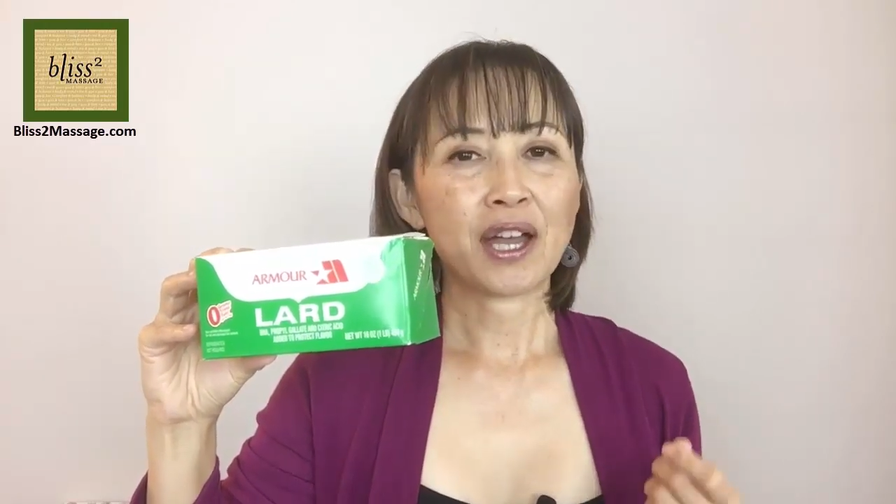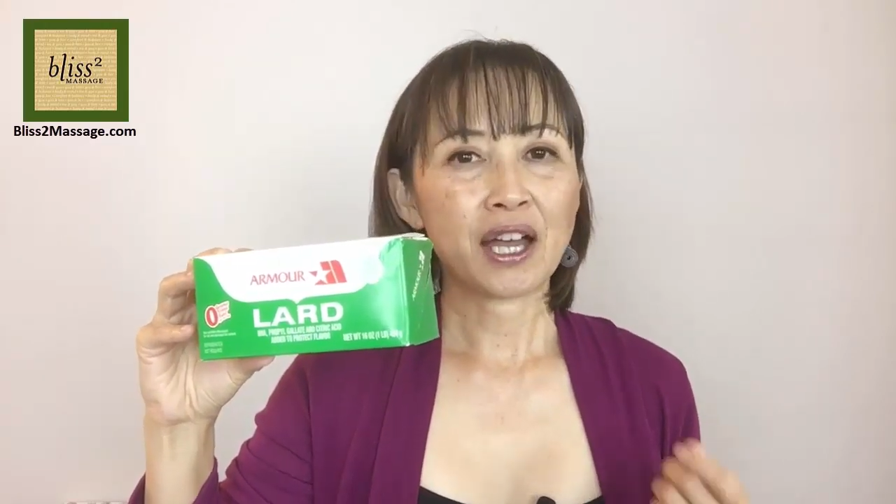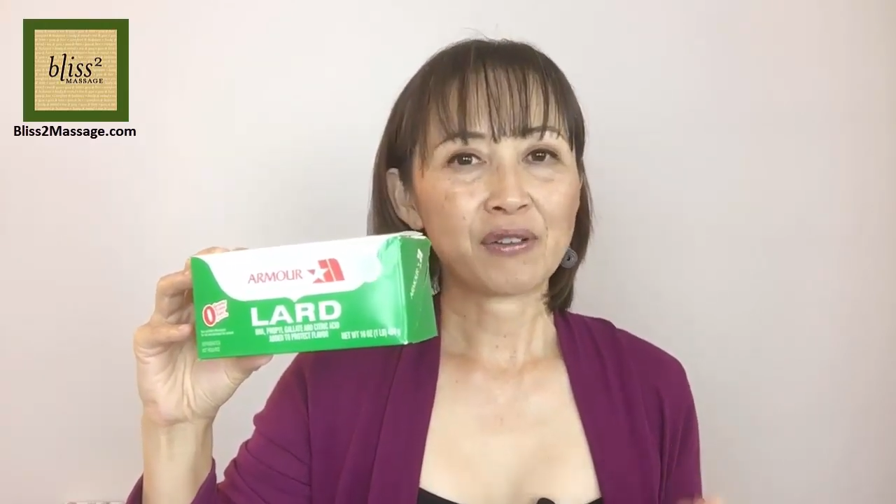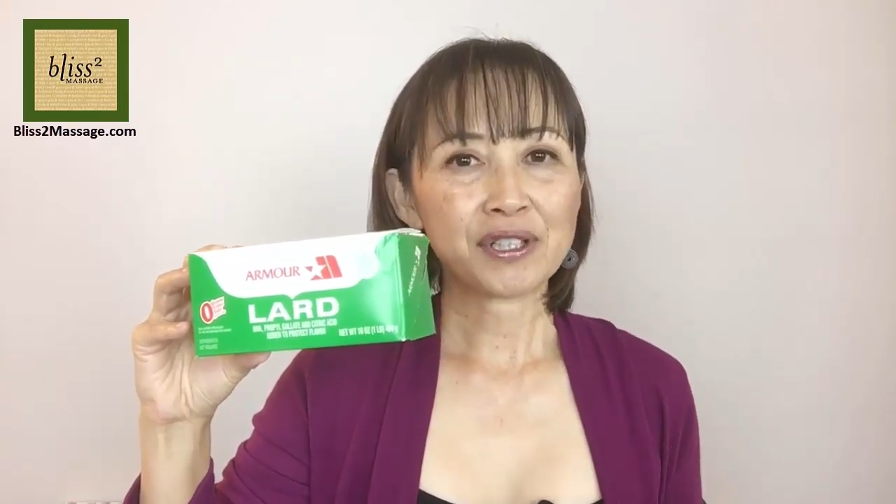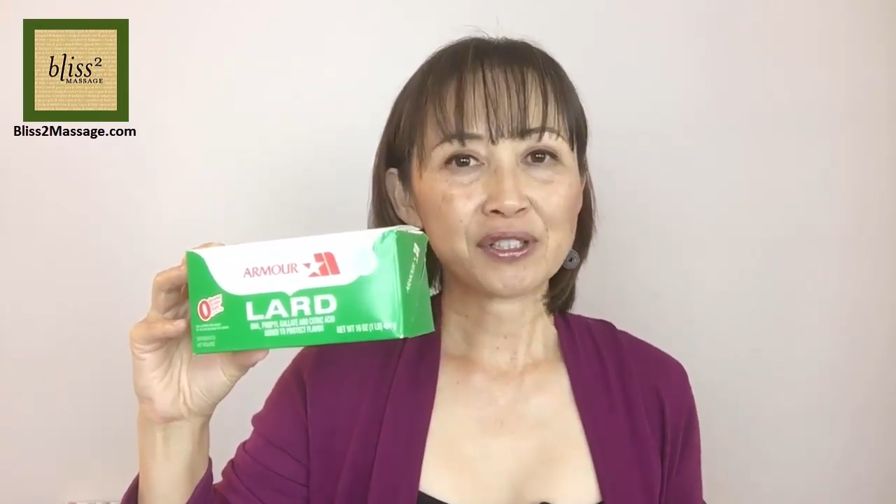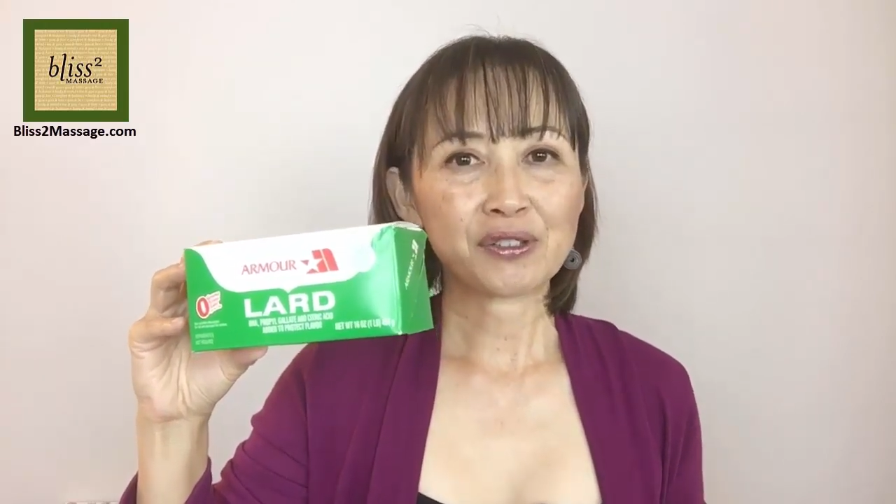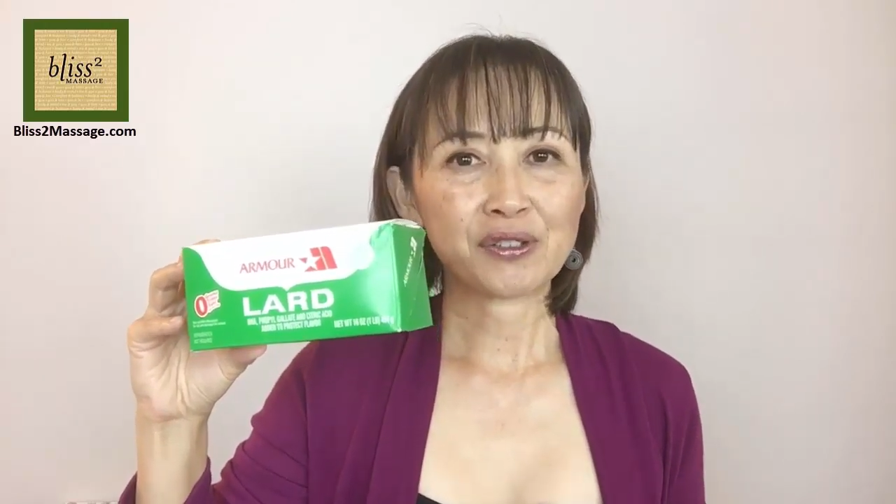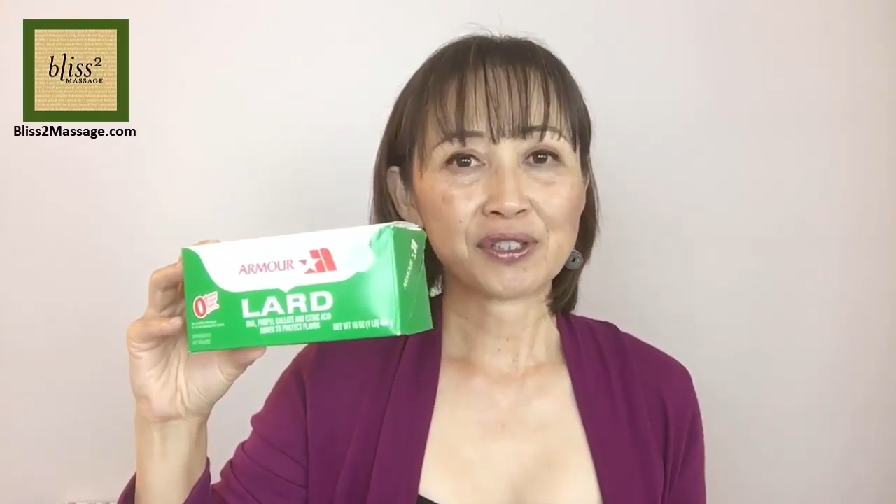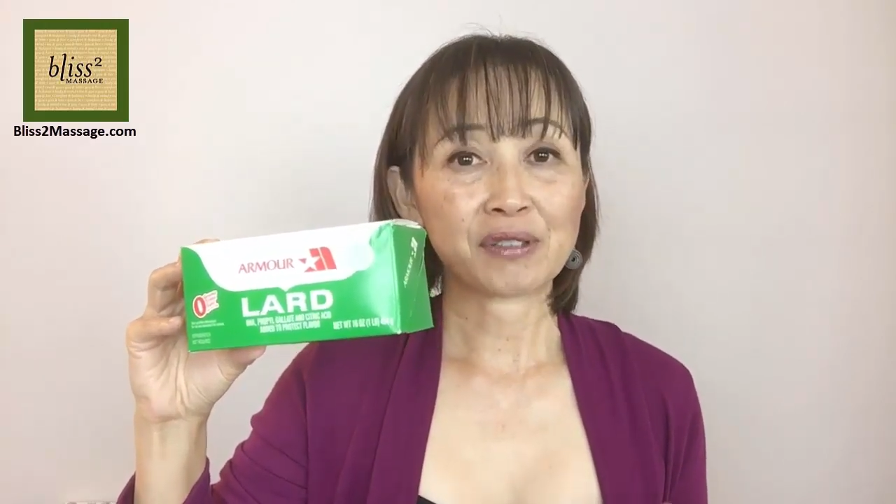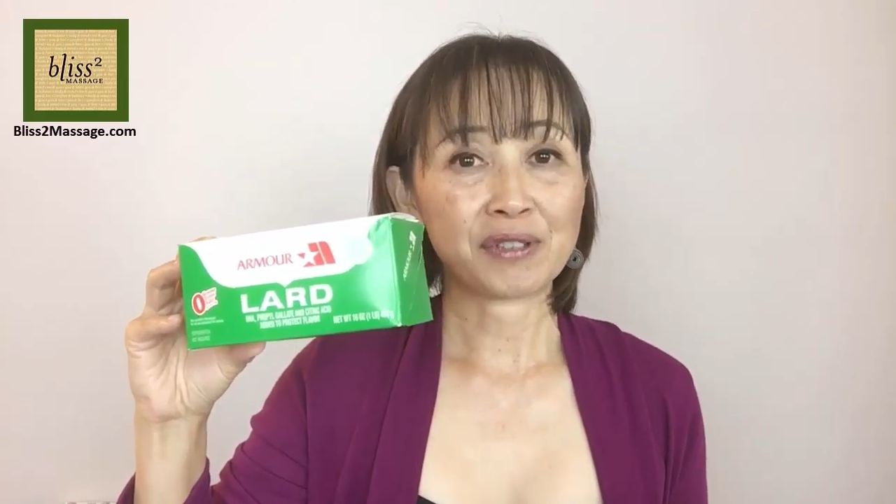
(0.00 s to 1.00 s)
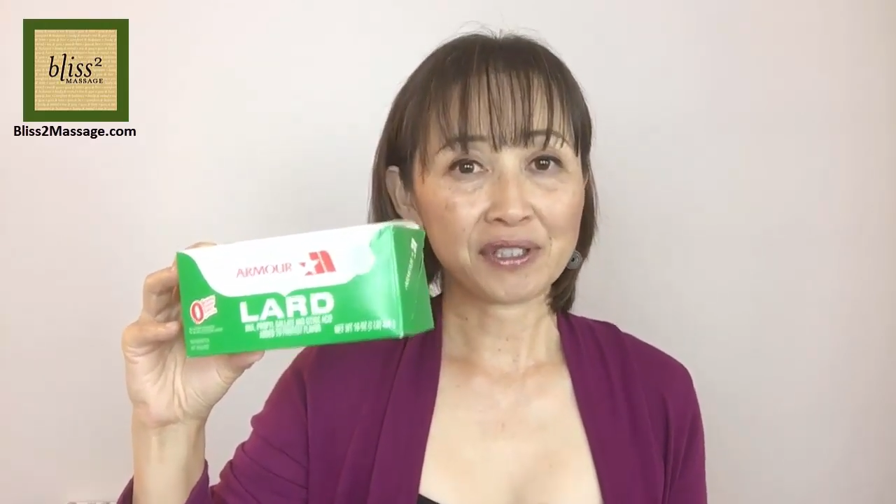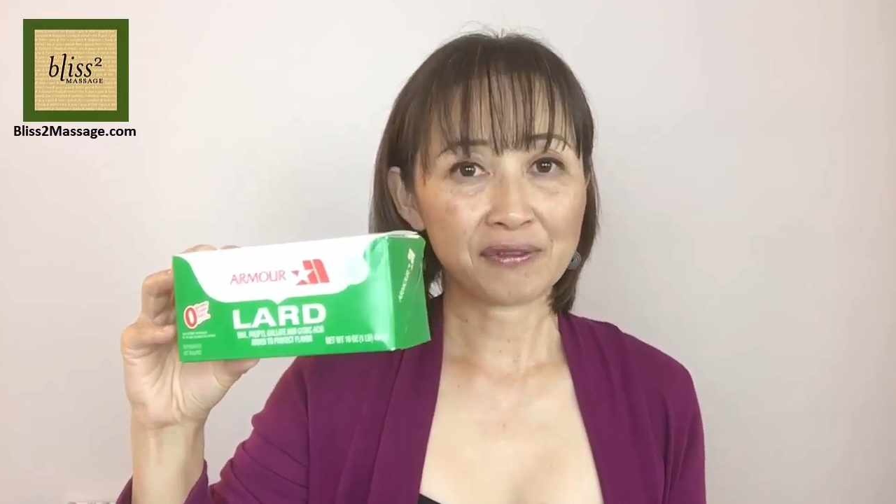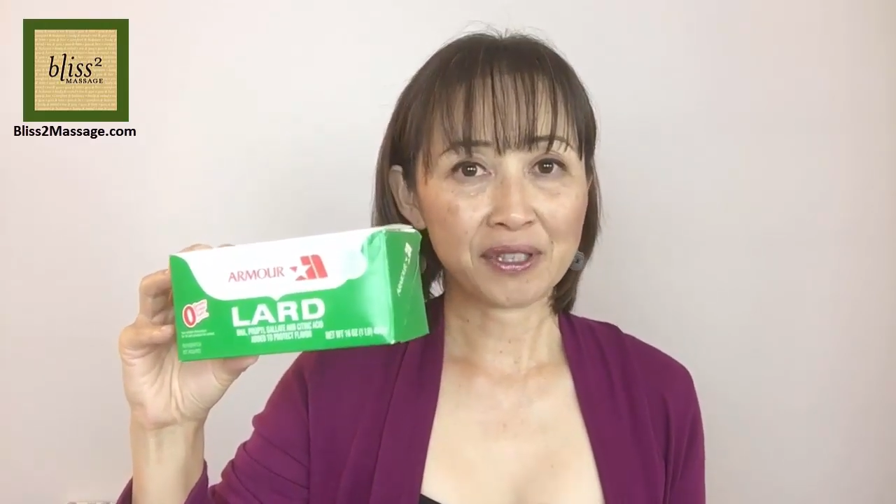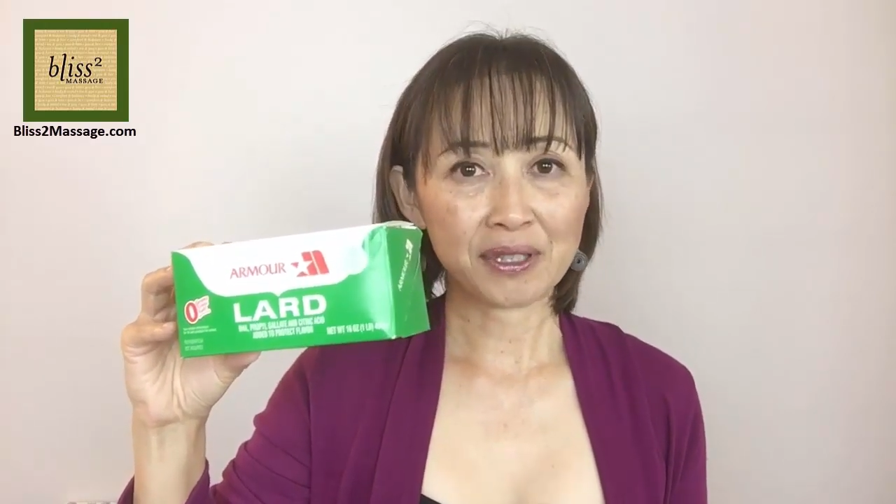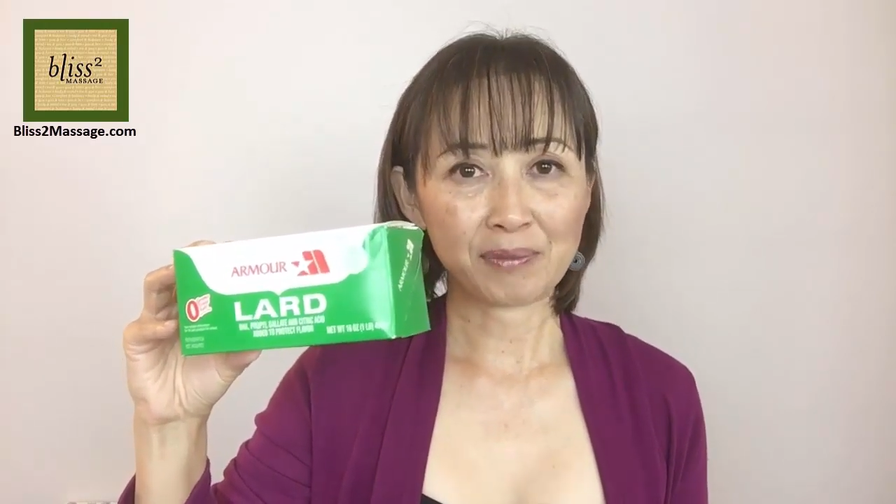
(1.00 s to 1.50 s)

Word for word: how I should use the rest of this